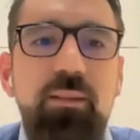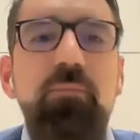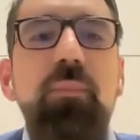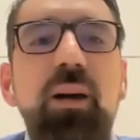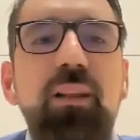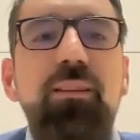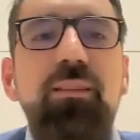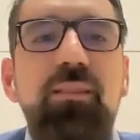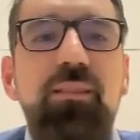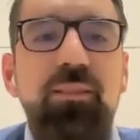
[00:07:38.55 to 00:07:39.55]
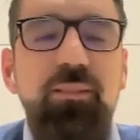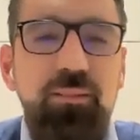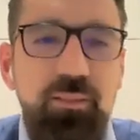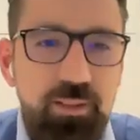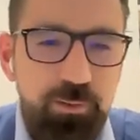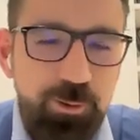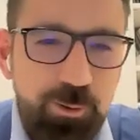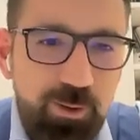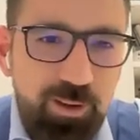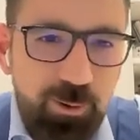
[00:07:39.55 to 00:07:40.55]
demand the
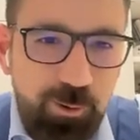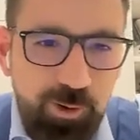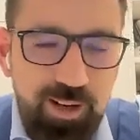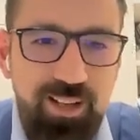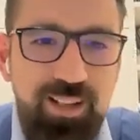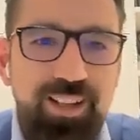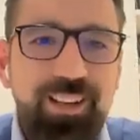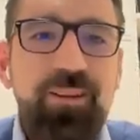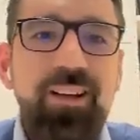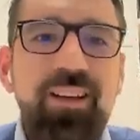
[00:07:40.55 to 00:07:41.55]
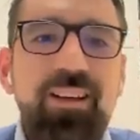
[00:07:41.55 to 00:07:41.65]
role or